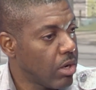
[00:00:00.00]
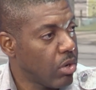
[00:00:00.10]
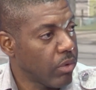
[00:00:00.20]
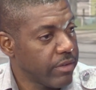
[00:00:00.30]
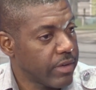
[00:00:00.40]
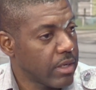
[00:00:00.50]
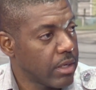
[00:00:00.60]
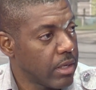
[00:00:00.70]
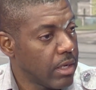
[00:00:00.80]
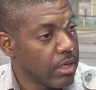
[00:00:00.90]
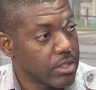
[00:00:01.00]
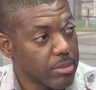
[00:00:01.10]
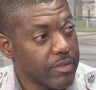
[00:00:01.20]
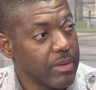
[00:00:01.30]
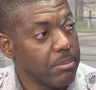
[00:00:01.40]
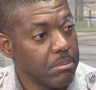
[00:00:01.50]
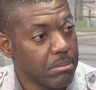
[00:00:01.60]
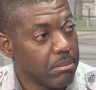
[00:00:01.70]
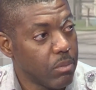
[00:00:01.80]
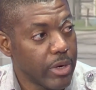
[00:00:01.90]
However, some of the
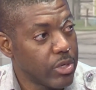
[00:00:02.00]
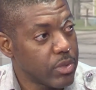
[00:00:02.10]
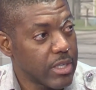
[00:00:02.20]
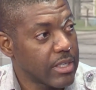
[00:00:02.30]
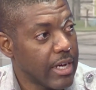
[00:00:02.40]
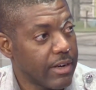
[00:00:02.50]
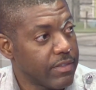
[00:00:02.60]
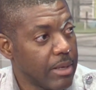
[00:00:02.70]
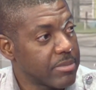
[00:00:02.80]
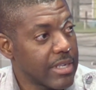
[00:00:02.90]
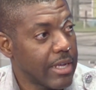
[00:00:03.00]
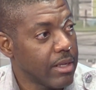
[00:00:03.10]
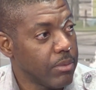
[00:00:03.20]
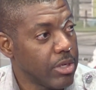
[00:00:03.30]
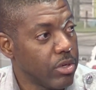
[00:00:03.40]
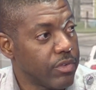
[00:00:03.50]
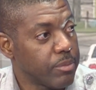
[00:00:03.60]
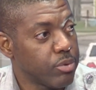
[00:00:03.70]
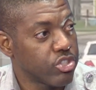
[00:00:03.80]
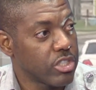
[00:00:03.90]
windows that they have, them sliding window, if you
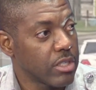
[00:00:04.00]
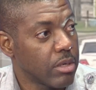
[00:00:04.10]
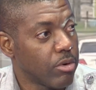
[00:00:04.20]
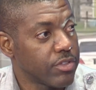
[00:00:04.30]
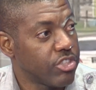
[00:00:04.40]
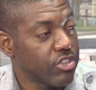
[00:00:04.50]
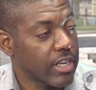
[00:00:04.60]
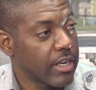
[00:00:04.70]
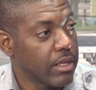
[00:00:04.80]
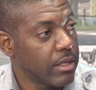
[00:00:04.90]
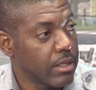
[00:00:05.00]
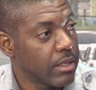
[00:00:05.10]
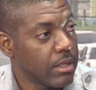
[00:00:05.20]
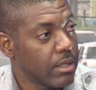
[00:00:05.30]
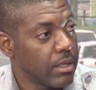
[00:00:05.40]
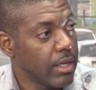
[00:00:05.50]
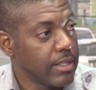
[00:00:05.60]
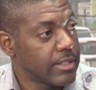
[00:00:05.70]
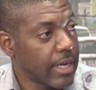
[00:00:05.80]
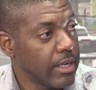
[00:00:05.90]
push it, it come off the truck and you're
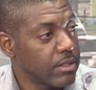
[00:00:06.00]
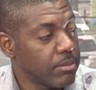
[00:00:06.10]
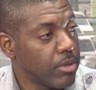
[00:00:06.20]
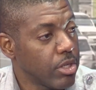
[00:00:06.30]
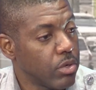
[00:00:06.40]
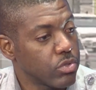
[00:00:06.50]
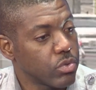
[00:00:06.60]
inside somebody else.